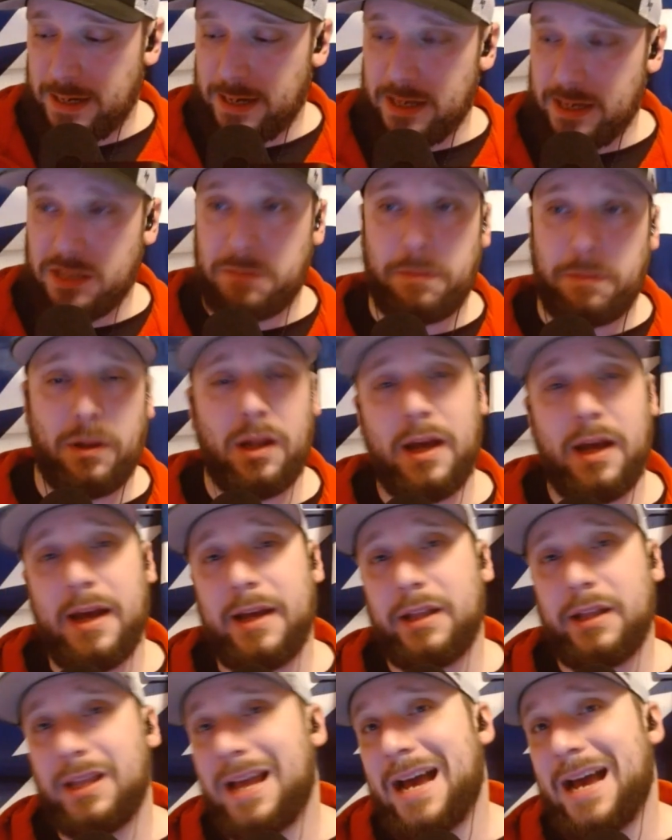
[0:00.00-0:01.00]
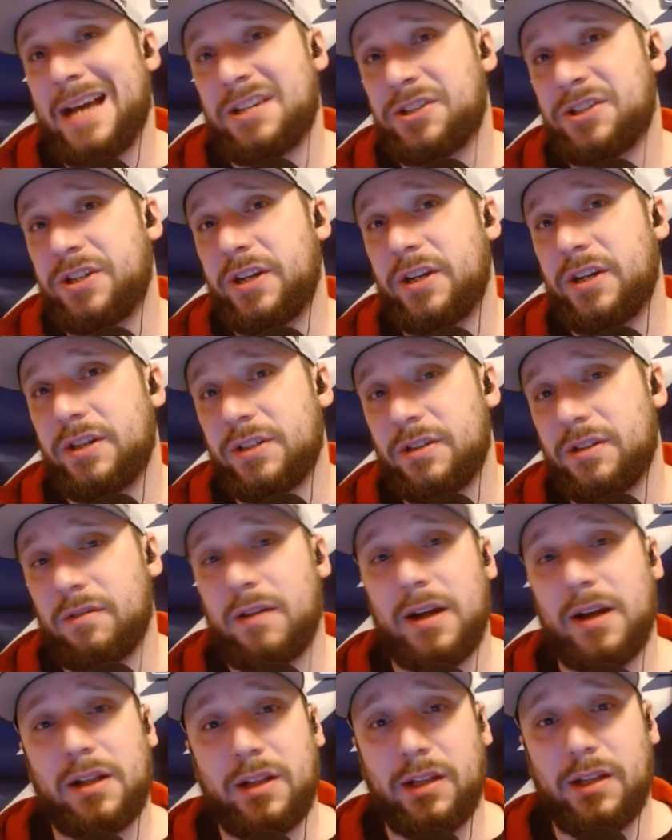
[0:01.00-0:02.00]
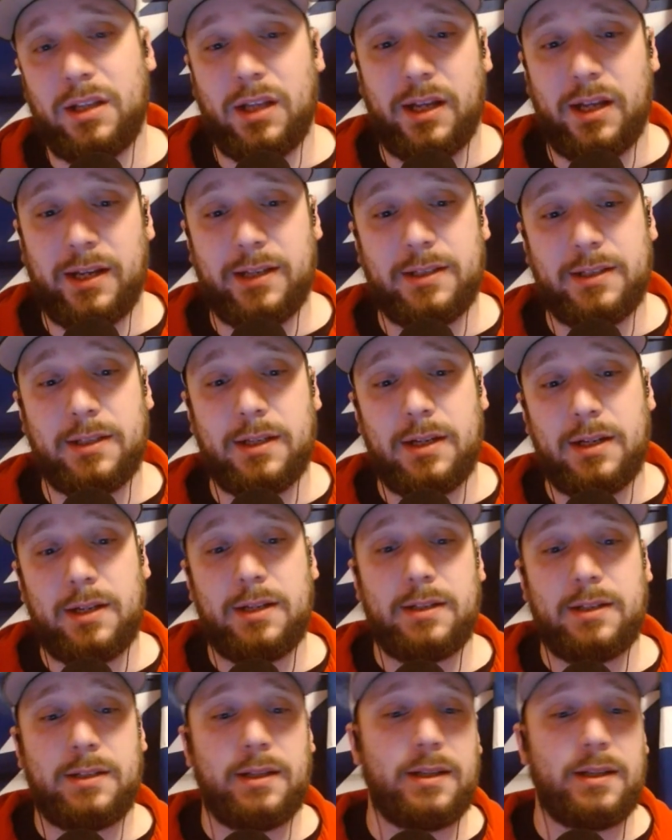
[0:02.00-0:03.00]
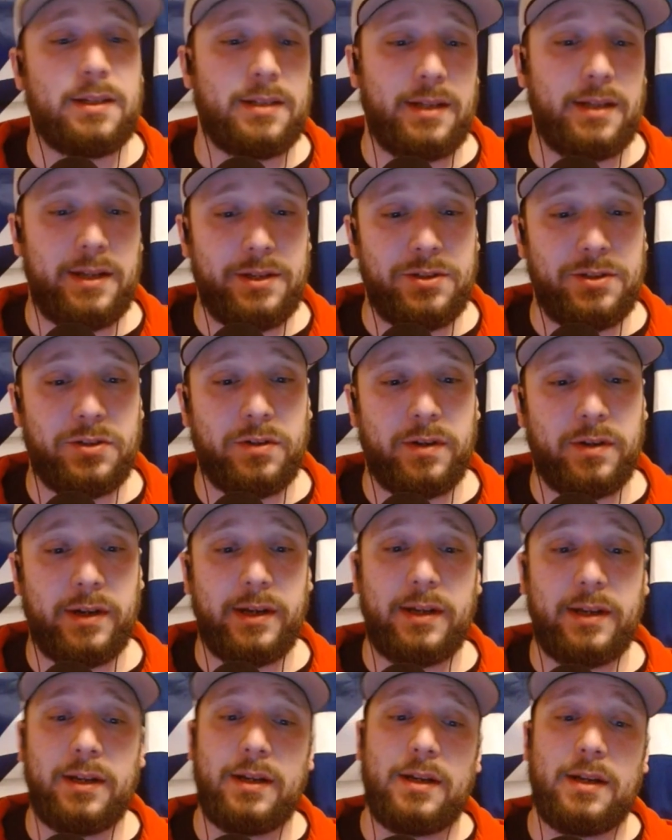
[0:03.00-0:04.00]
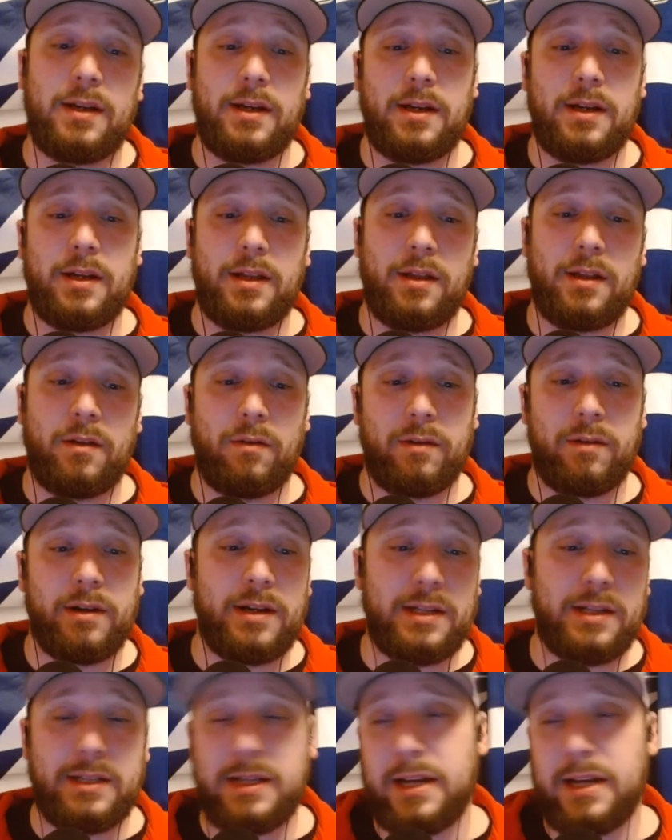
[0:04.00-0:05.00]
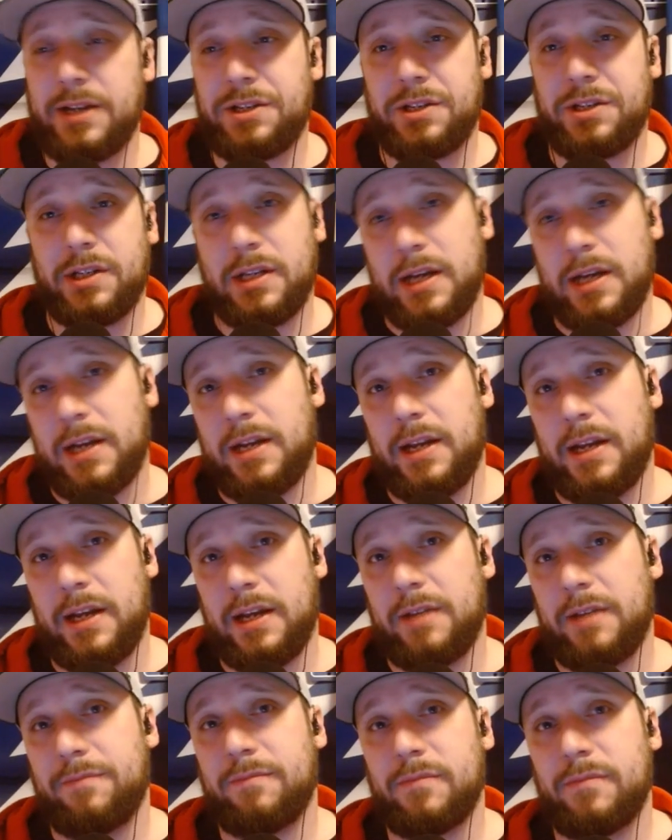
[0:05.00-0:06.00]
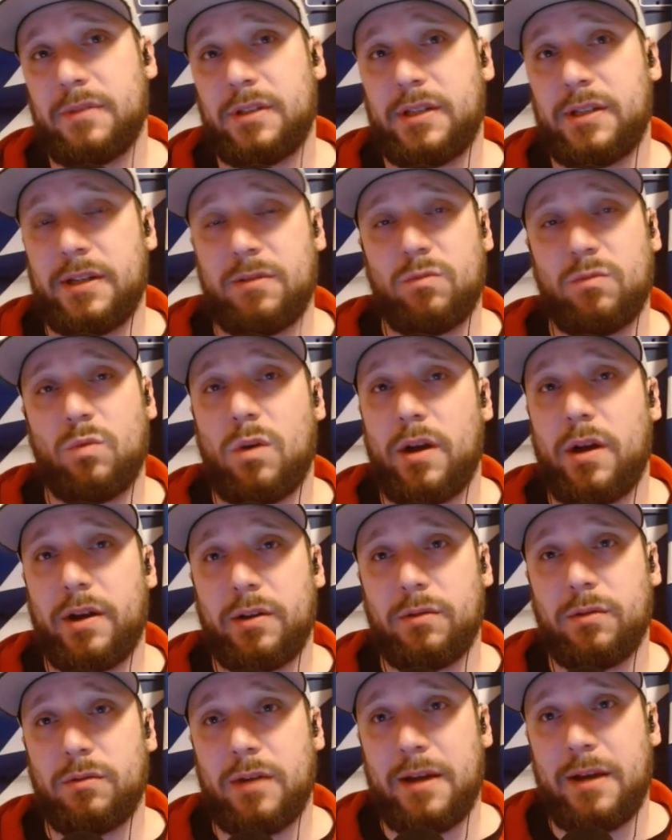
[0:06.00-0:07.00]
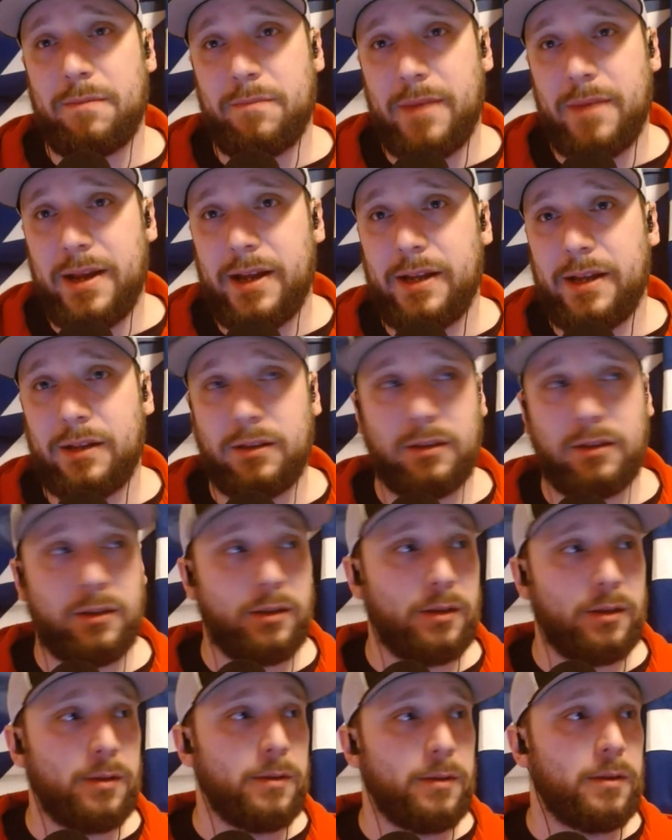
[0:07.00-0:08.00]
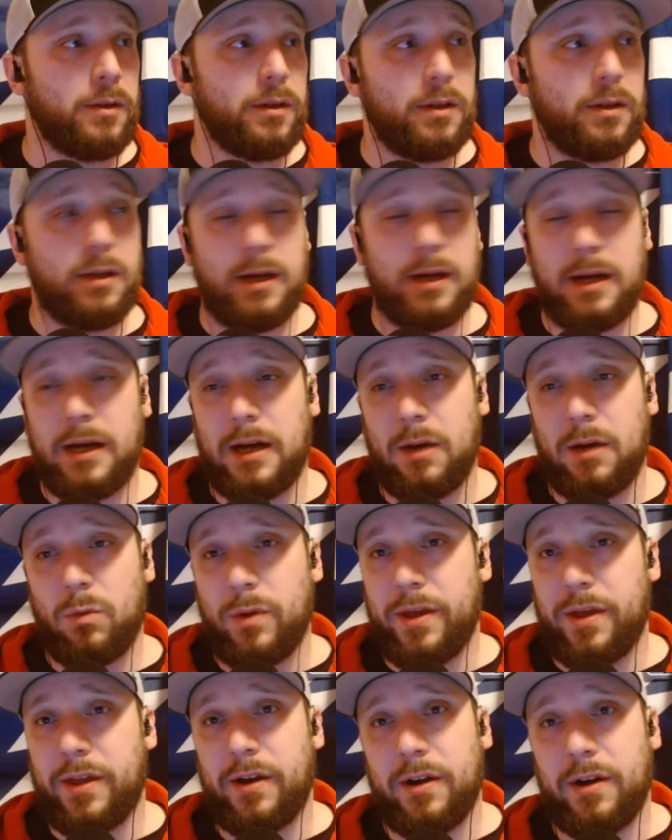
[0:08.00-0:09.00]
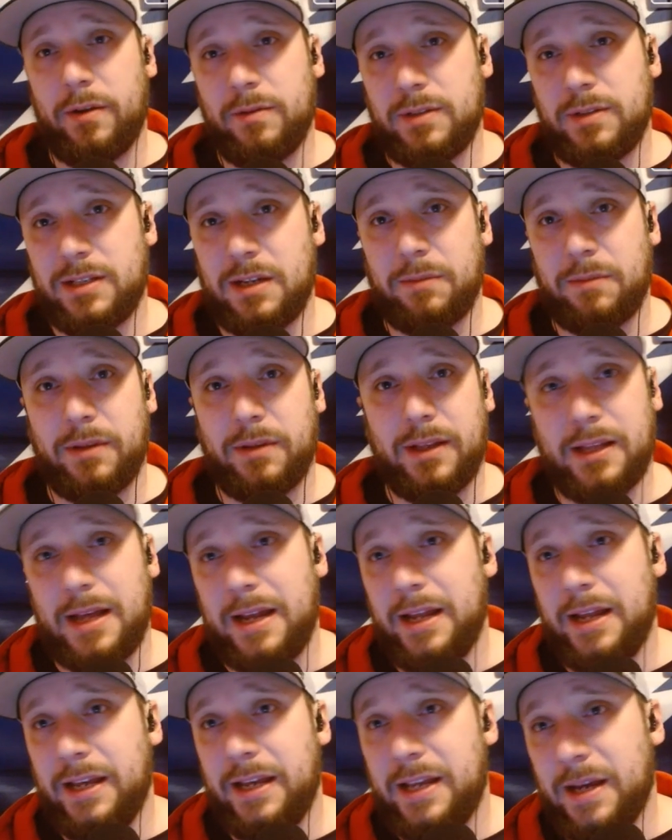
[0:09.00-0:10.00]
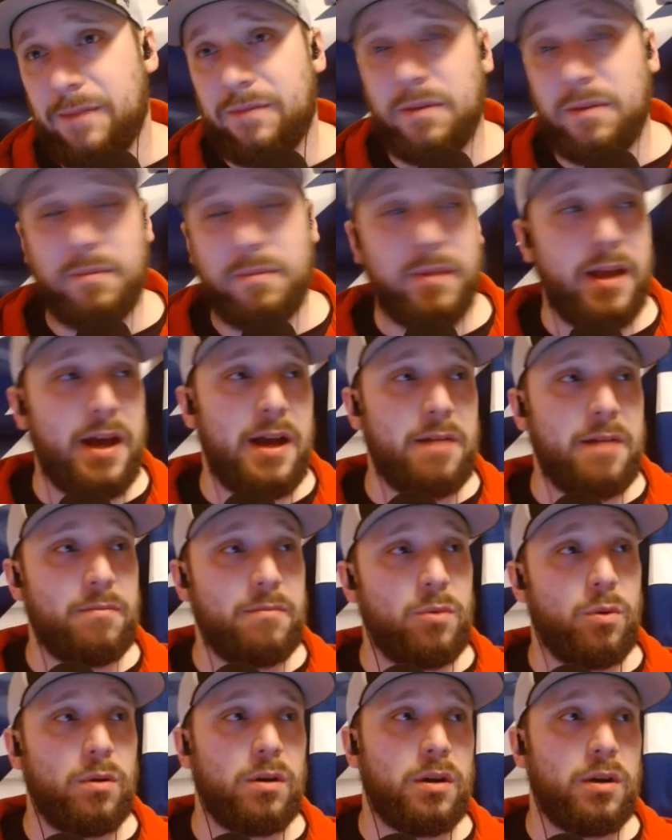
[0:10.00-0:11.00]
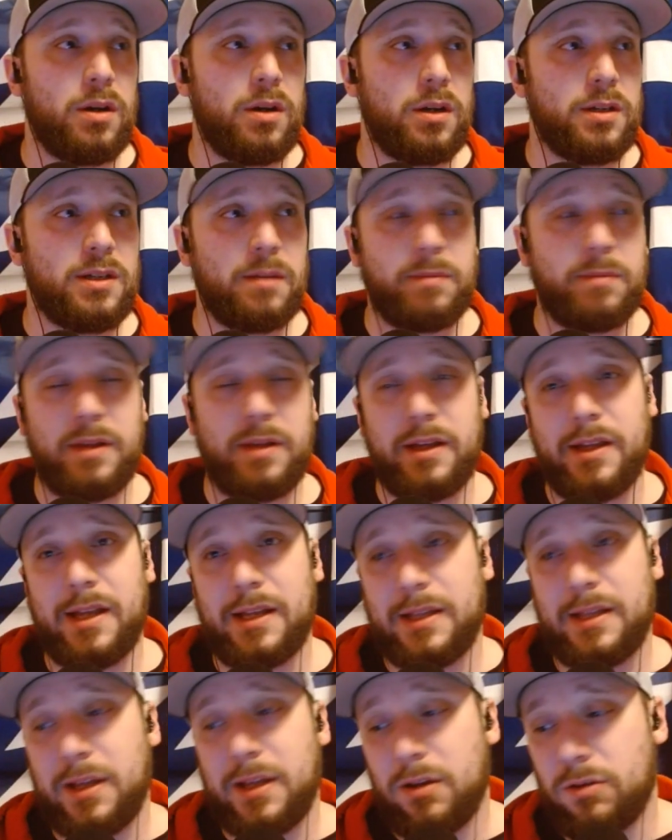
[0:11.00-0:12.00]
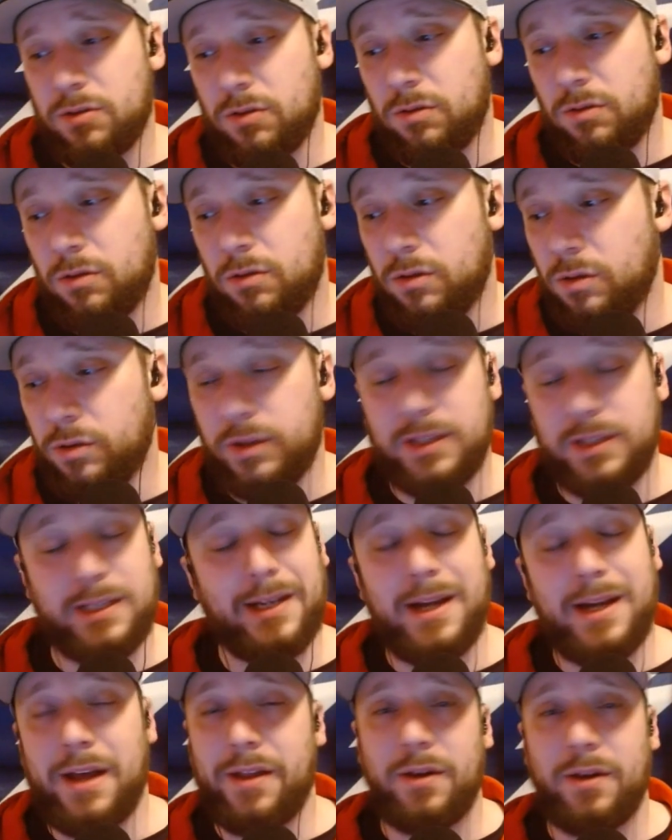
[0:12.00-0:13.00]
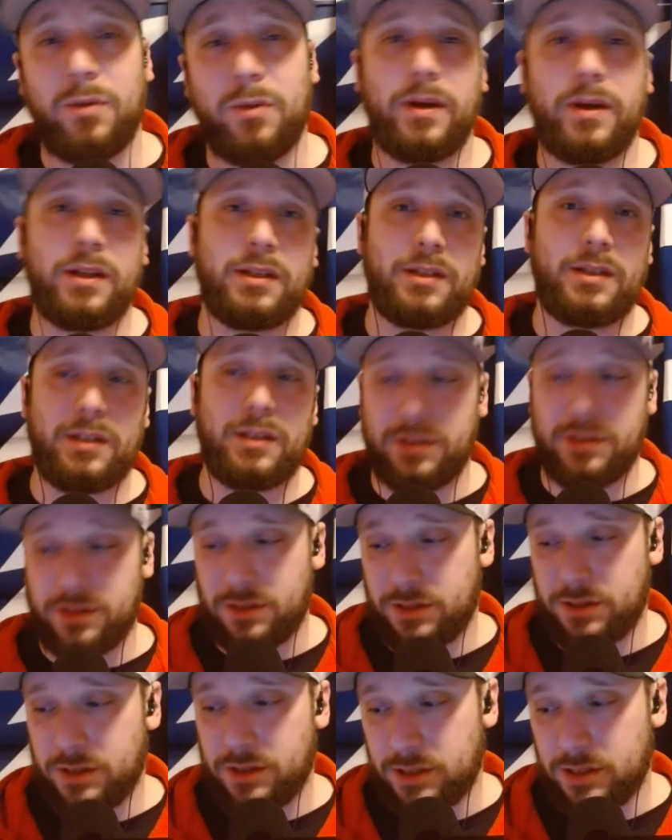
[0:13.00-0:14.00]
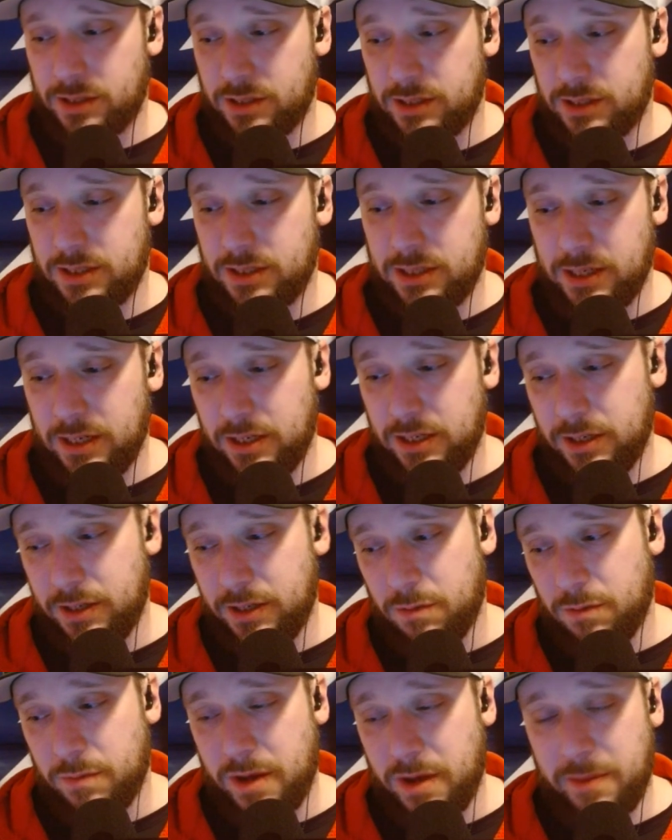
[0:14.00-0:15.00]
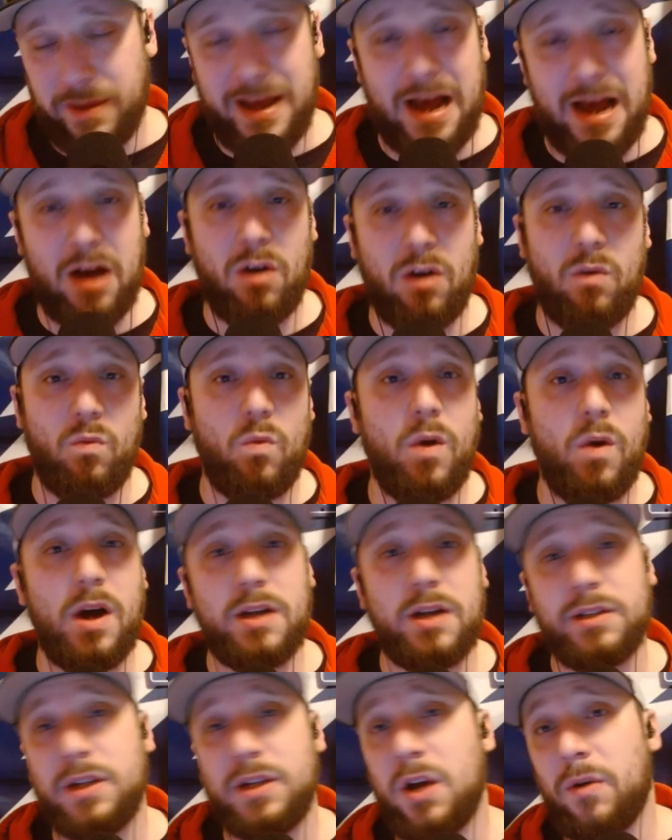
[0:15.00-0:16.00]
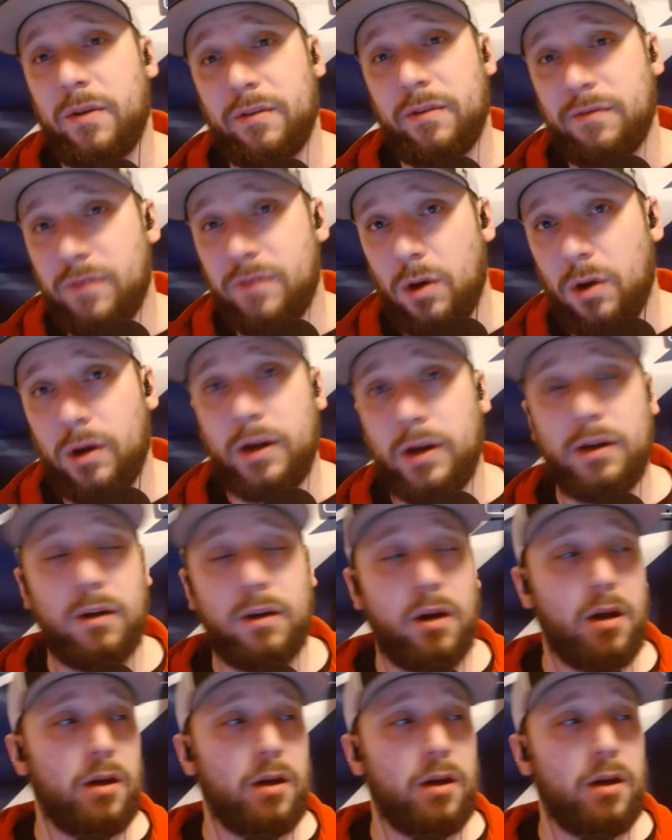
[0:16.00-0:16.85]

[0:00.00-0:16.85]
his play last year is directly linked to this injury. The organization and him didn't want to admit it, whether it was something that he kept from them or something that they also colluded together with, just to see, you know, maybe how it was going forward.